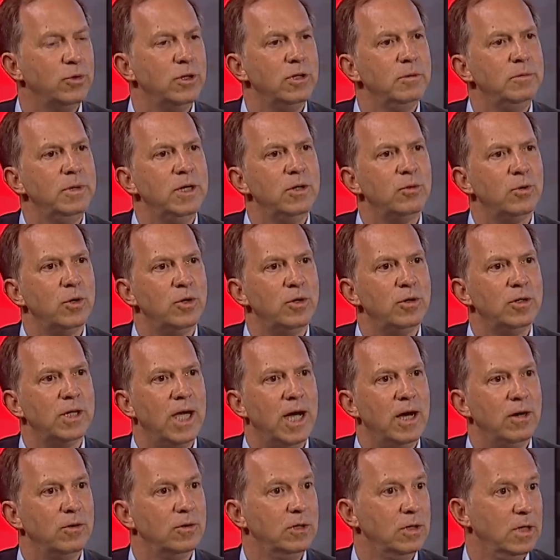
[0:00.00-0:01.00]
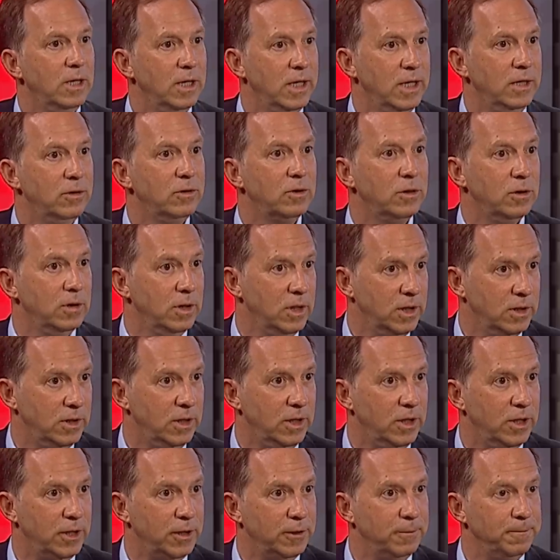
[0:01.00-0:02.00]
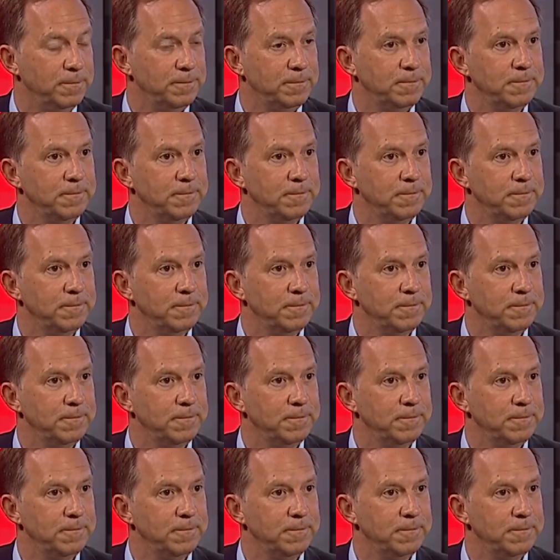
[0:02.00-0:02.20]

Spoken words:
will be rolled out later this year.